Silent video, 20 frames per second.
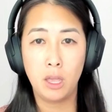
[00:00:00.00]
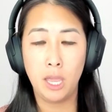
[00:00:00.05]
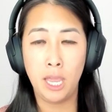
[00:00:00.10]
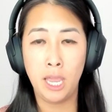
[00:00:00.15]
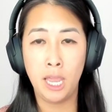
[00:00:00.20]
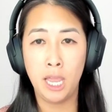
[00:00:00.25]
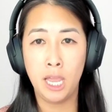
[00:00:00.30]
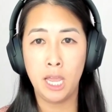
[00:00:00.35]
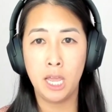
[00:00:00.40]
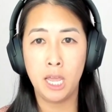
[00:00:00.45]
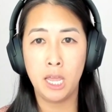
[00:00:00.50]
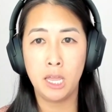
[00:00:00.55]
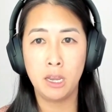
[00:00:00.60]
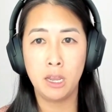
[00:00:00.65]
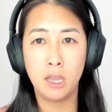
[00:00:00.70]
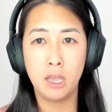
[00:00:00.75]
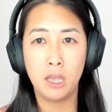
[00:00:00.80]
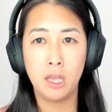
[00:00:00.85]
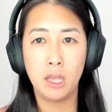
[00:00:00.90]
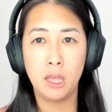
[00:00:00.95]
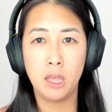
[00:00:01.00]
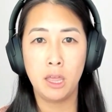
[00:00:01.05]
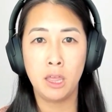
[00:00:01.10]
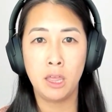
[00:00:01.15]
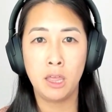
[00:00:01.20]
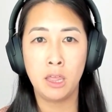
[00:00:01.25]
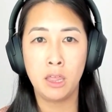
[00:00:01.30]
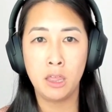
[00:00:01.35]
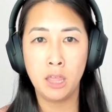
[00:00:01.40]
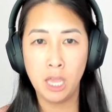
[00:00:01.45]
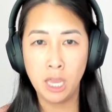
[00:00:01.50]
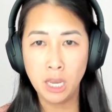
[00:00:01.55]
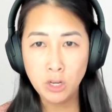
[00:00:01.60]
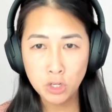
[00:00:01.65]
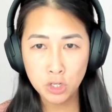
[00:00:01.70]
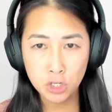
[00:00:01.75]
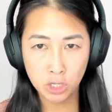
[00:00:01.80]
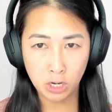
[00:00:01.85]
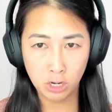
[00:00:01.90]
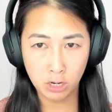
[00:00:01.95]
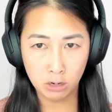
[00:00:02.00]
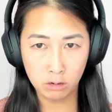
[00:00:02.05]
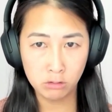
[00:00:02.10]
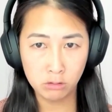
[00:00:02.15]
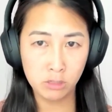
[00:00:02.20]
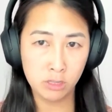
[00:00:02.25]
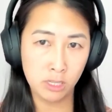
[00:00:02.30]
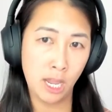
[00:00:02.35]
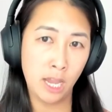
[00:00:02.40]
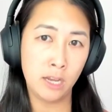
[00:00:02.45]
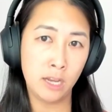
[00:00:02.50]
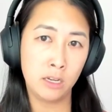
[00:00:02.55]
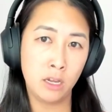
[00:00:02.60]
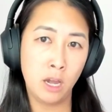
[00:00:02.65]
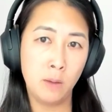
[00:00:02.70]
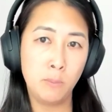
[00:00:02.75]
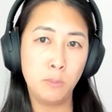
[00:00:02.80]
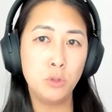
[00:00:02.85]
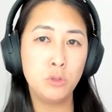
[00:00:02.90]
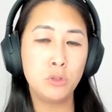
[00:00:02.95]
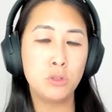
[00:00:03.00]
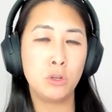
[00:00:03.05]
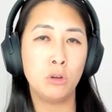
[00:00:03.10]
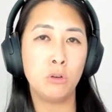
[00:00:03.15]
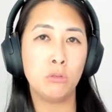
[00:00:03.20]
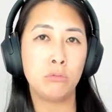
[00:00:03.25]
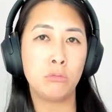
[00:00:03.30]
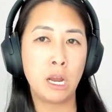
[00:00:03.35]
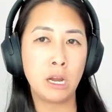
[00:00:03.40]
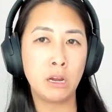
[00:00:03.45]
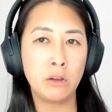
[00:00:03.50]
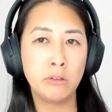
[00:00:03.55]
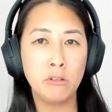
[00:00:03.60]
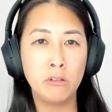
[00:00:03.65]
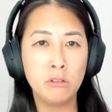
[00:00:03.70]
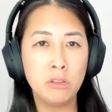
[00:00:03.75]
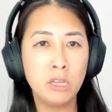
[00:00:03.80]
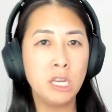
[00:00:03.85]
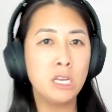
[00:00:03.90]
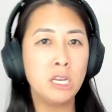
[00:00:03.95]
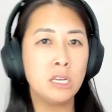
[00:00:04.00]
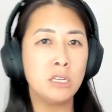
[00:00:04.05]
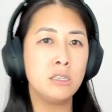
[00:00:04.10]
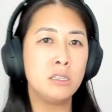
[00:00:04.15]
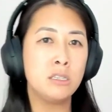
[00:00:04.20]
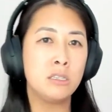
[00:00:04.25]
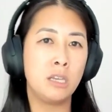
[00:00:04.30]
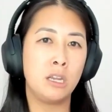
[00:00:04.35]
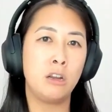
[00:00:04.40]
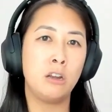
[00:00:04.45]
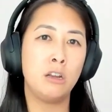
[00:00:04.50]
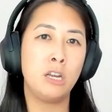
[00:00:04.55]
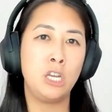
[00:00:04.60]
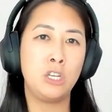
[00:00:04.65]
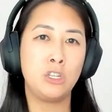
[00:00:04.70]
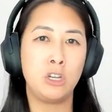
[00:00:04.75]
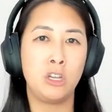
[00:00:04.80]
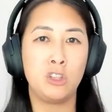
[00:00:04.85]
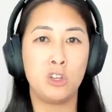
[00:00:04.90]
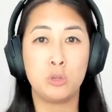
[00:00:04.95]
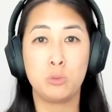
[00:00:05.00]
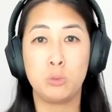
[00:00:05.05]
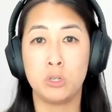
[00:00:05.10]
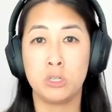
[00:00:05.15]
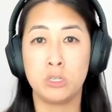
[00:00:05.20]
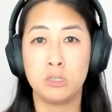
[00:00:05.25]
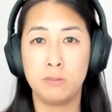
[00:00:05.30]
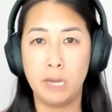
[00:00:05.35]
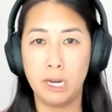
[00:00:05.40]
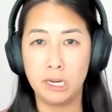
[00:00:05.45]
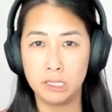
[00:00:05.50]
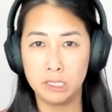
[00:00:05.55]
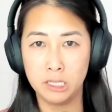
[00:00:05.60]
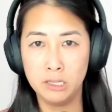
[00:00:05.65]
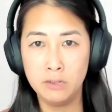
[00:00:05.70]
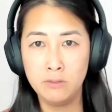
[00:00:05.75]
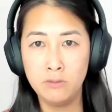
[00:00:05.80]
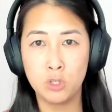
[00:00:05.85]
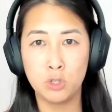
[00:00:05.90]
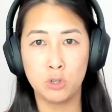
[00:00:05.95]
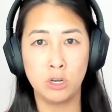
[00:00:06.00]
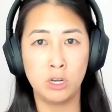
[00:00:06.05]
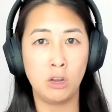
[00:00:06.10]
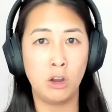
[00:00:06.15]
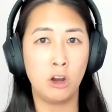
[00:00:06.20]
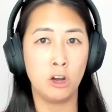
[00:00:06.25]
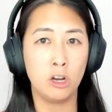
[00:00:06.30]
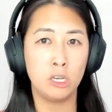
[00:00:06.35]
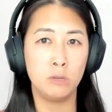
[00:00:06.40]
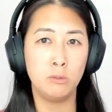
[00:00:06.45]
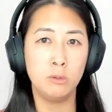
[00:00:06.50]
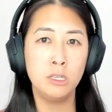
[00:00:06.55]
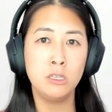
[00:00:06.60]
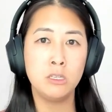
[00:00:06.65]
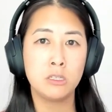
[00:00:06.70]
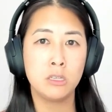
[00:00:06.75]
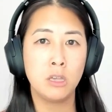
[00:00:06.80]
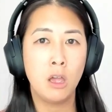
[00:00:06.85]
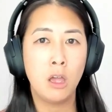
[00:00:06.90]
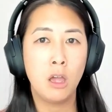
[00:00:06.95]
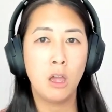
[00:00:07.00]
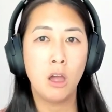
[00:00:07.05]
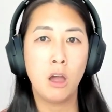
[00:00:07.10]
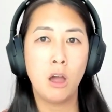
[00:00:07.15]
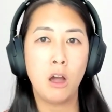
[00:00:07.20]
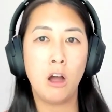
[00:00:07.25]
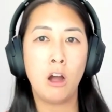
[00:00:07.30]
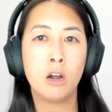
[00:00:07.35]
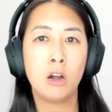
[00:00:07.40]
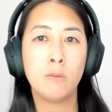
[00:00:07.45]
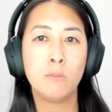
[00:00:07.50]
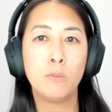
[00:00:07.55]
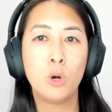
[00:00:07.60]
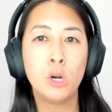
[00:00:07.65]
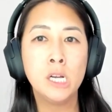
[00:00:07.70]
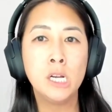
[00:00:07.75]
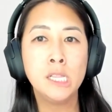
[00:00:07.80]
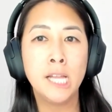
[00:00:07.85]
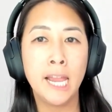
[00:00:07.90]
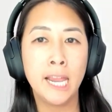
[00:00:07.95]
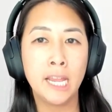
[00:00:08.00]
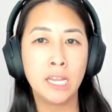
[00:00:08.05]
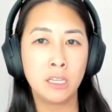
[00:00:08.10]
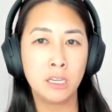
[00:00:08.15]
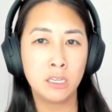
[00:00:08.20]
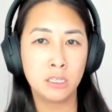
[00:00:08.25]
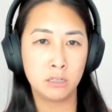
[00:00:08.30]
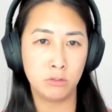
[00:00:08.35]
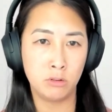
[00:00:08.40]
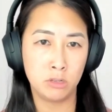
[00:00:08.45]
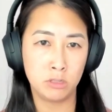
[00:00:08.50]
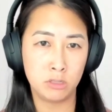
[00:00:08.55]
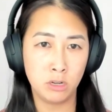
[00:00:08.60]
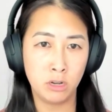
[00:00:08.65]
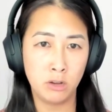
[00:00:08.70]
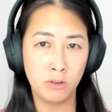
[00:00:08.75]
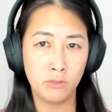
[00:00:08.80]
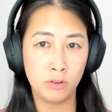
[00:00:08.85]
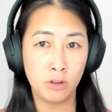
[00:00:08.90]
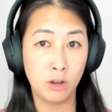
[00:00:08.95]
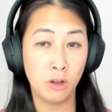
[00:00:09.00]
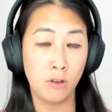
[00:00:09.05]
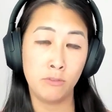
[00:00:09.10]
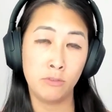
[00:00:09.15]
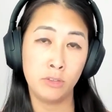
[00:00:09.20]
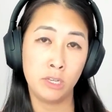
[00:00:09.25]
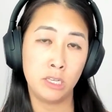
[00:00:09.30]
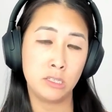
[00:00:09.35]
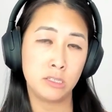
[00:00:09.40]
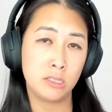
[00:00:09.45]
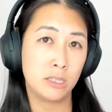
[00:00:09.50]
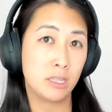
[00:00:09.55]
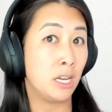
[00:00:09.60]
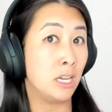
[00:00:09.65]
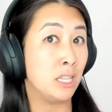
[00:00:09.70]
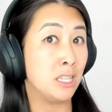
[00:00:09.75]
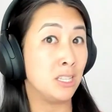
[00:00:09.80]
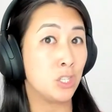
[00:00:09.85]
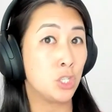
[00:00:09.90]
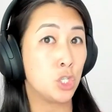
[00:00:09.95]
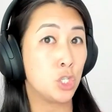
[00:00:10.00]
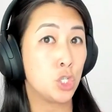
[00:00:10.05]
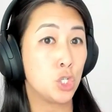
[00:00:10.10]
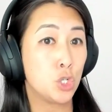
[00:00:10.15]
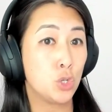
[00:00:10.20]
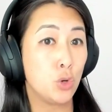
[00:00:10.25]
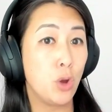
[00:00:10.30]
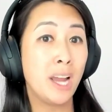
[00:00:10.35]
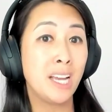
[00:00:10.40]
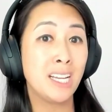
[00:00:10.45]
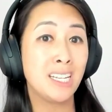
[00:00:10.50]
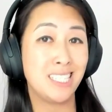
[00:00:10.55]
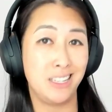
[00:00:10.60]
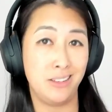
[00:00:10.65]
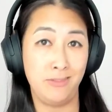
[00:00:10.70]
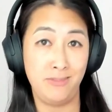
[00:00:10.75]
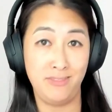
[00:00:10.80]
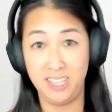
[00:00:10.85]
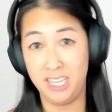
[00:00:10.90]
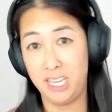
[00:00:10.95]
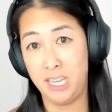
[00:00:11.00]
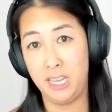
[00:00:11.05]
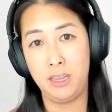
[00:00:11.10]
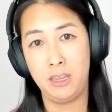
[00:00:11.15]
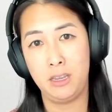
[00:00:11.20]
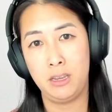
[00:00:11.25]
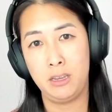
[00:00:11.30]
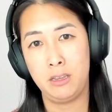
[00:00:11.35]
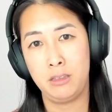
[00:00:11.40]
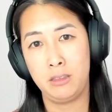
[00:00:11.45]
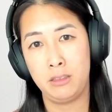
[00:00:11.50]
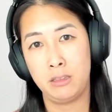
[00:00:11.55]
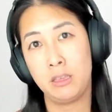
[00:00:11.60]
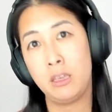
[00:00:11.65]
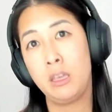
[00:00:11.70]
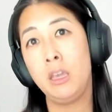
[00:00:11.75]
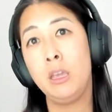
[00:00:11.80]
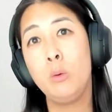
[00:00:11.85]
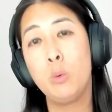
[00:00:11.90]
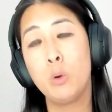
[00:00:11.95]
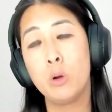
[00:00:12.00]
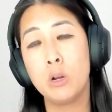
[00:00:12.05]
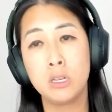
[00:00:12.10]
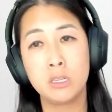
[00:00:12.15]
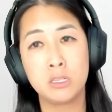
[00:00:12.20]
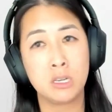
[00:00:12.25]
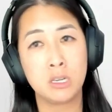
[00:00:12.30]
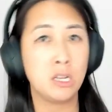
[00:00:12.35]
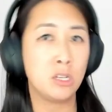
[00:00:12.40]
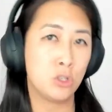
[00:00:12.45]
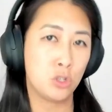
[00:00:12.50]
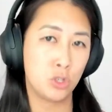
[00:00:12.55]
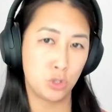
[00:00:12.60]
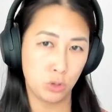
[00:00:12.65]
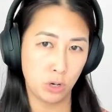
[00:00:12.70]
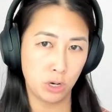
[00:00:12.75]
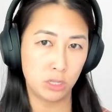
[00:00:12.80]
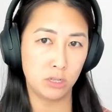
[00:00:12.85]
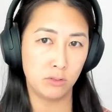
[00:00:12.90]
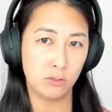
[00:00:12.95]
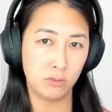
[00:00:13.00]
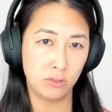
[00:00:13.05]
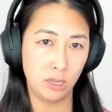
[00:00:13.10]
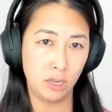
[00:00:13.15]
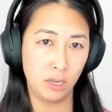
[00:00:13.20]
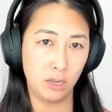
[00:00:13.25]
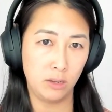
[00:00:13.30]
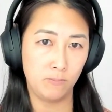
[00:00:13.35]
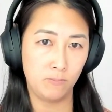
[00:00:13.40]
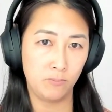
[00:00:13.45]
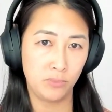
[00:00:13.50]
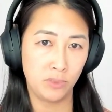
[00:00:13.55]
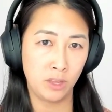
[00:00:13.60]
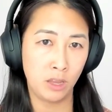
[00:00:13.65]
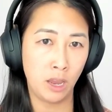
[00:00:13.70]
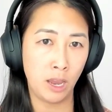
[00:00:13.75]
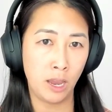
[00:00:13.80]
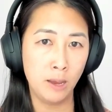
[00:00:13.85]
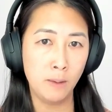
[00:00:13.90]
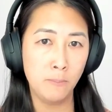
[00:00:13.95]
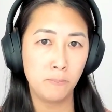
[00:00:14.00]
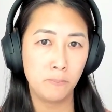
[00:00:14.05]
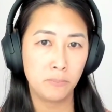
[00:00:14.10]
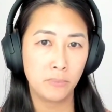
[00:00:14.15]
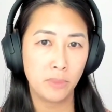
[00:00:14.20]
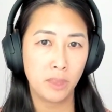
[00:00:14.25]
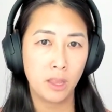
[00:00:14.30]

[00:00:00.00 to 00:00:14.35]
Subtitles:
And they show that couples who regularly consider each other's perspective during arguments are more likely to resolve conflicts constructively. Keyword is constructively, okay?